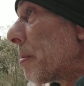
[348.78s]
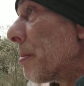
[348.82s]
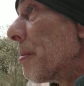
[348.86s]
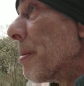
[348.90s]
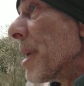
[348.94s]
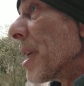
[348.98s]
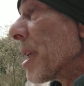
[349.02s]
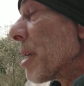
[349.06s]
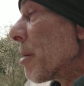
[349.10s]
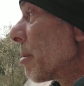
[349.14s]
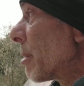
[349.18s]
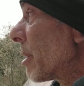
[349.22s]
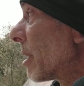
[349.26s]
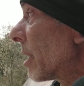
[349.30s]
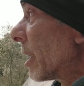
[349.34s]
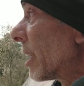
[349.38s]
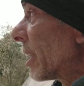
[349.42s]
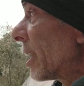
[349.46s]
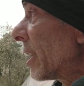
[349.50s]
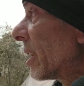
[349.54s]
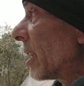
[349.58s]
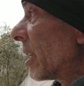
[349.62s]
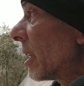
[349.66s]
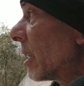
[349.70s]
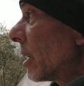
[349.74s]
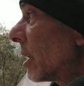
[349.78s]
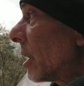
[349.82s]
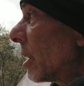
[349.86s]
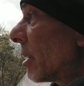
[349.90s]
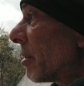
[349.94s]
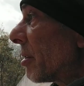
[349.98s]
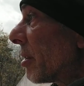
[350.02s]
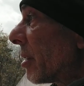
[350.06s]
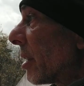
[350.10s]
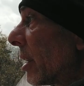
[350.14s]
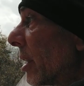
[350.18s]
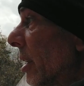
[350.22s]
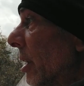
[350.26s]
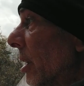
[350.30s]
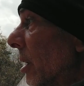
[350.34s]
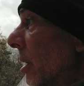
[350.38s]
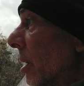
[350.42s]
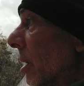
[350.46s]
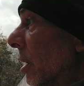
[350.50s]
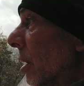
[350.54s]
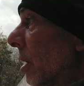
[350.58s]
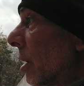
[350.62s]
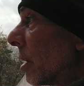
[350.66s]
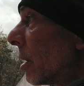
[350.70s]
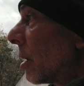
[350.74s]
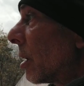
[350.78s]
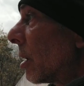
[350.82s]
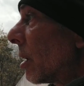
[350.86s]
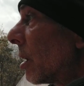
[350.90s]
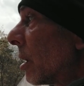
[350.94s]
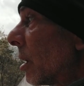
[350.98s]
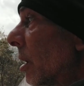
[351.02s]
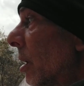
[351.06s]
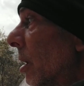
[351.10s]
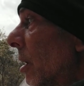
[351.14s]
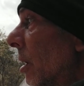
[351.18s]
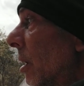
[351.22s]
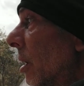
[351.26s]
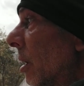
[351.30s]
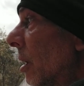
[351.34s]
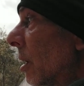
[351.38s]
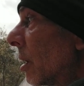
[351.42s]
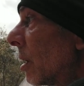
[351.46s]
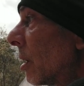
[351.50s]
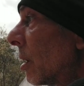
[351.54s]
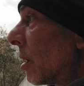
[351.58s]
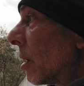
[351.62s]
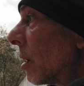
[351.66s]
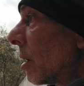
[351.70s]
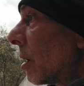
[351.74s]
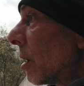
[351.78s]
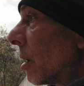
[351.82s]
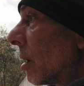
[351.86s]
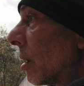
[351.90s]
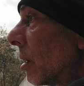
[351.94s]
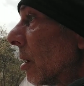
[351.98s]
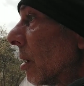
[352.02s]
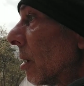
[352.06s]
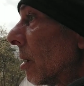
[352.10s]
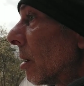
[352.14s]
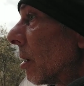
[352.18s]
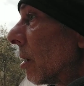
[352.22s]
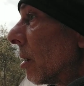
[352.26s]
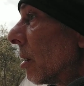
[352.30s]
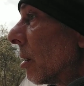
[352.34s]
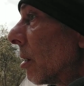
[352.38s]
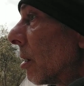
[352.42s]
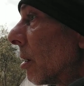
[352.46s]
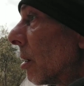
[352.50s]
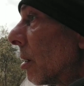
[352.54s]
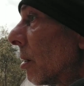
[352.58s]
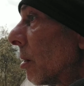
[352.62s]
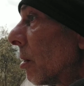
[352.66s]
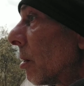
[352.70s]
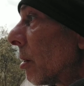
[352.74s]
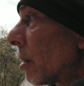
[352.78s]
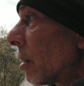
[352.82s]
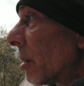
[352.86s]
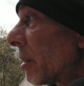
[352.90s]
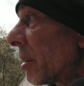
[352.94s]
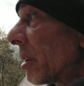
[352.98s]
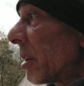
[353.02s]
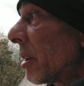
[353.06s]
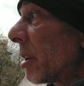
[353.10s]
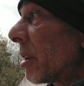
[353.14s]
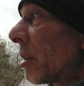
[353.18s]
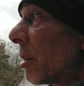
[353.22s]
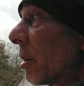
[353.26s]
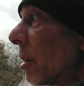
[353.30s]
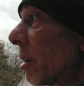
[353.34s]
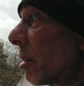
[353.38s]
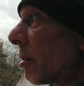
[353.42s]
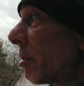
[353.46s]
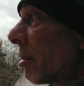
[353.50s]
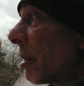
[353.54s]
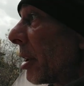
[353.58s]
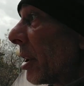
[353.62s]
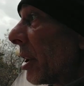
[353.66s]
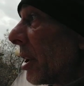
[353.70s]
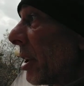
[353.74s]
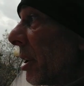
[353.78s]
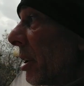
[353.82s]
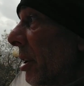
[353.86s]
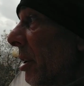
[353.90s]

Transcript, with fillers: maybe later if I, because uh, it is not very